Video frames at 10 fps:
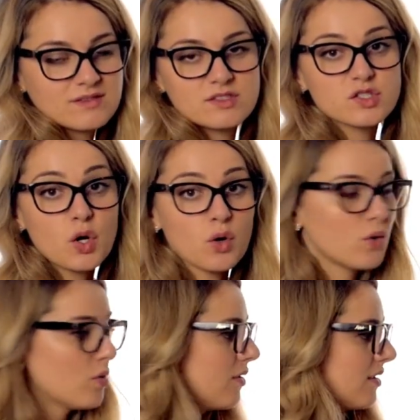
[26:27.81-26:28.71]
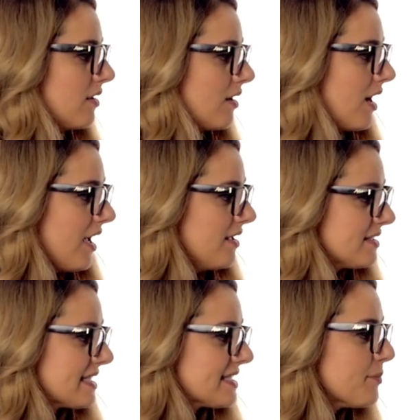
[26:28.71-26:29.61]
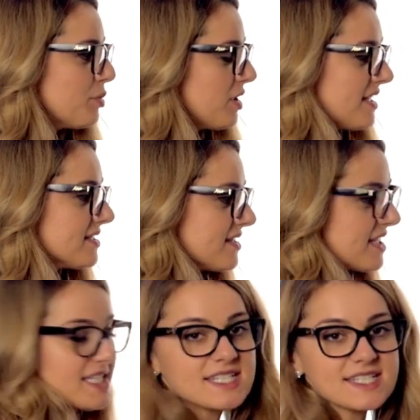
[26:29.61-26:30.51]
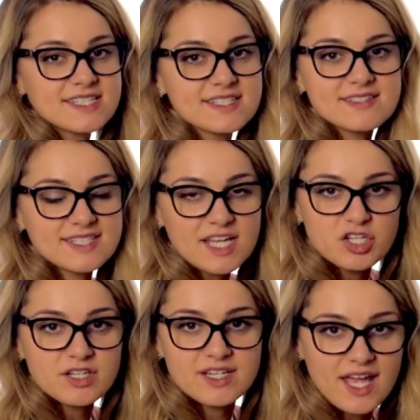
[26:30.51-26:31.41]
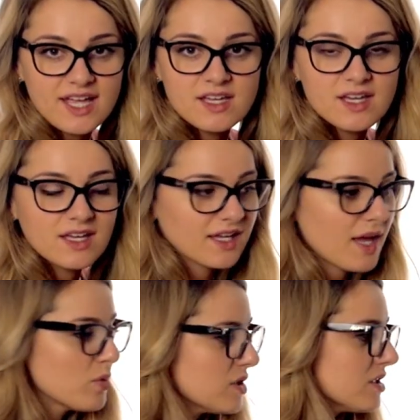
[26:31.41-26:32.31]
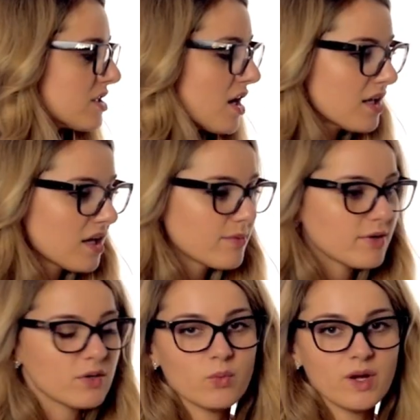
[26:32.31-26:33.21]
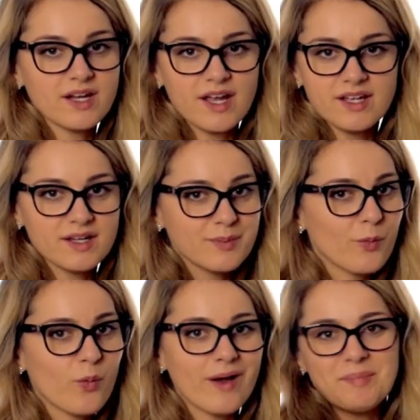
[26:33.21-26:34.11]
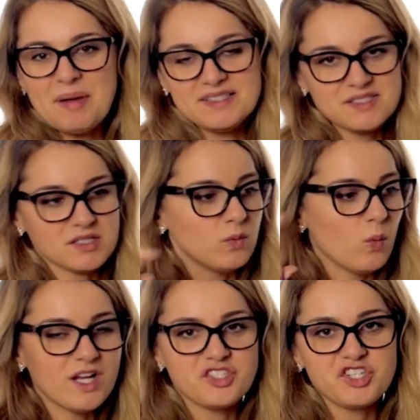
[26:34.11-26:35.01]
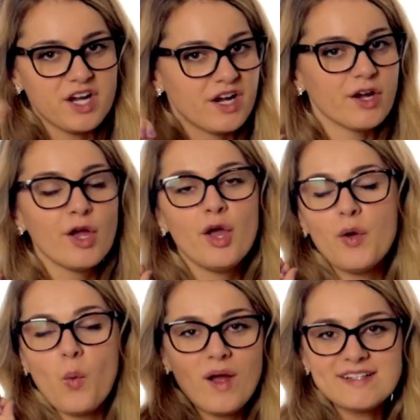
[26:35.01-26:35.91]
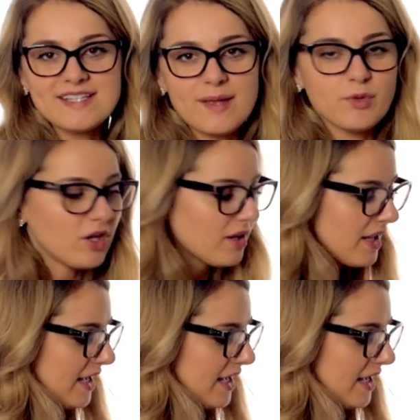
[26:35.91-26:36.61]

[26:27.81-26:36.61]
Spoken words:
So it's as simple as this is singulier, okay, where you're talking about one item, one pencil, one chair, one table.